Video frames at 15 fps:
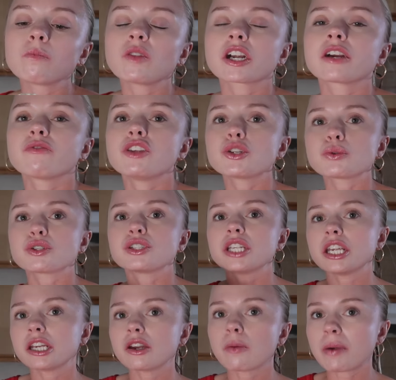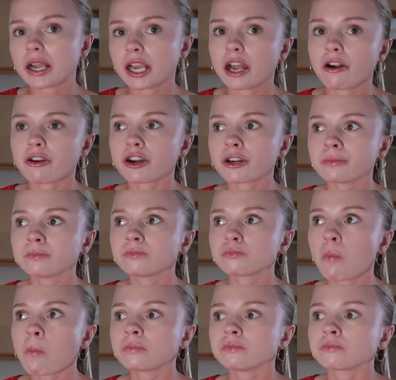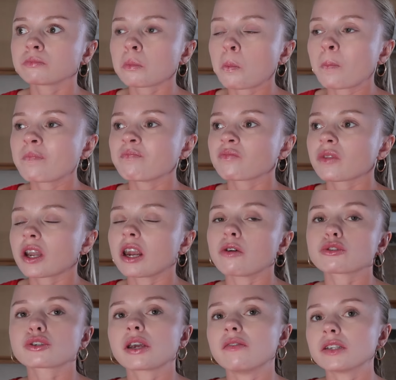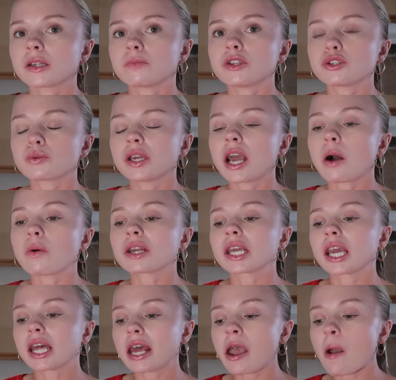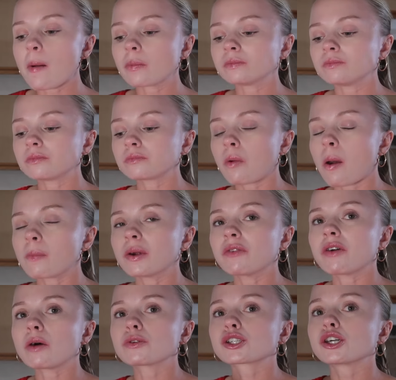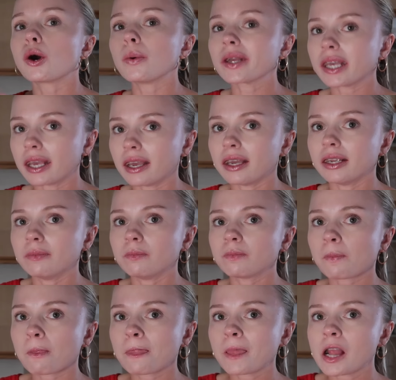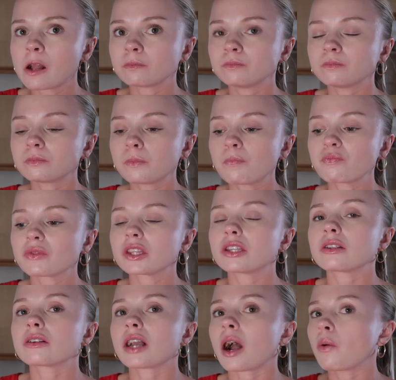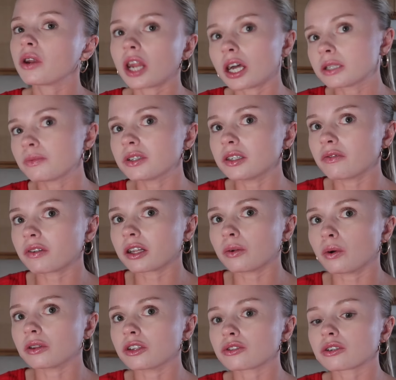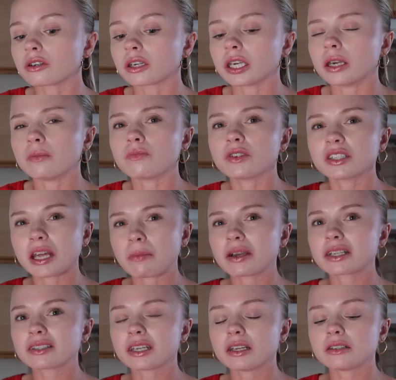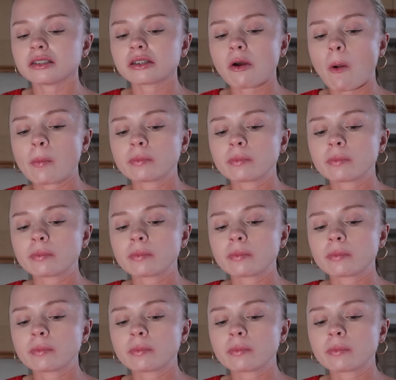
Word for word: Like if this was sitting on my counter and I was craving something sweet, I would get it. But if I was going in, I would not specifically want this cookie. Does that make sense?